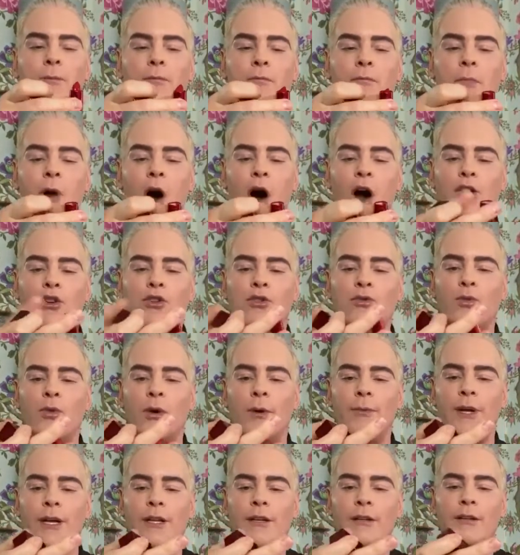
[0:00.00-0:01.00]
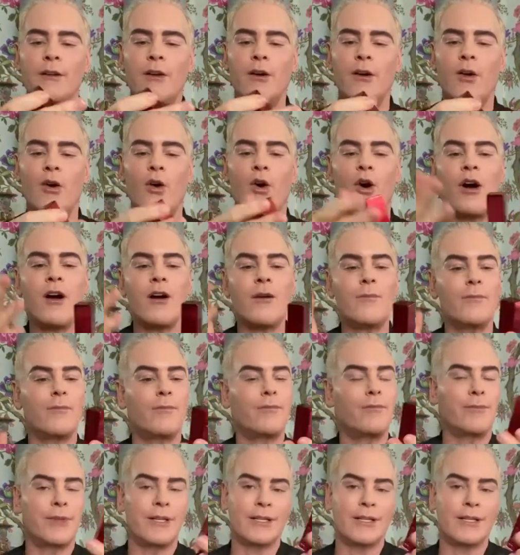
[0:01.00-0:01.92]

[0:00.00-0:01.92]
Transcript: modern woman or